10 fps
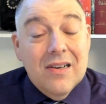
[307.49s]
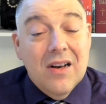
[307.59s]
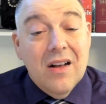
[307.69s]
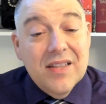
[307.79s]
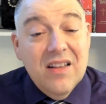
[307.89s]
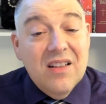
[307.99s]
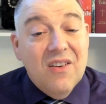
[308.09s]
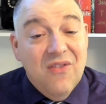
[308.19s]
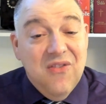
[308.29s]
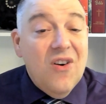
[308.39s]
until a
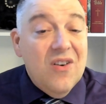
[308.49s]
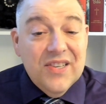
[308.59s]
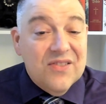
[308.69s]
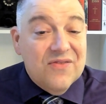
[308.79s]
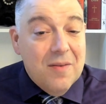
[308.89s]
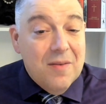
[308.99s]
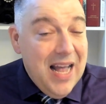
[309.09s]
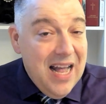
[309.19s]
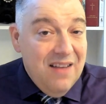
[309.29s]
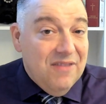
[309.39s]
voice from
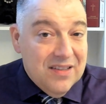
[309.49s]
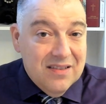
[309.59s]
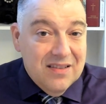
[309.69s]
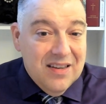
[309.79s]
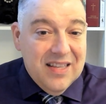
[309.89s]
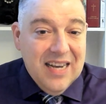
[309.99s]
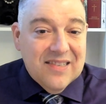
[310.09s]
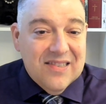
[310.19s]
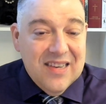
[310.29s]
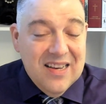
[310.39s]
heaven, the
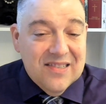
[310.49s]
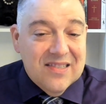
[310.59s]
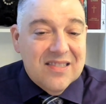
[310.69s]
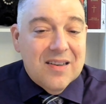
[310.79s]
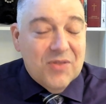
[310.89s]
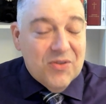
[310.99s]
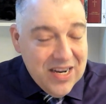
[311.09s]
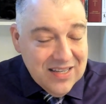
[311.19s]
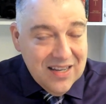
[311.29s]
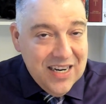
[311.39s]
text says, some
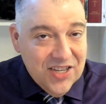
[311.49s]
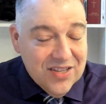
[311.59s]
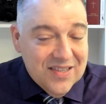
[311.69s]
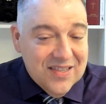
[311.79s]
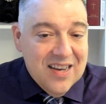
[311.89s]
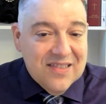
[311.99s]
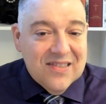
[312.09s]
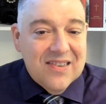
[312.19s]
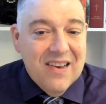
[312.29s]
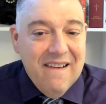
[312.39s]
translation says,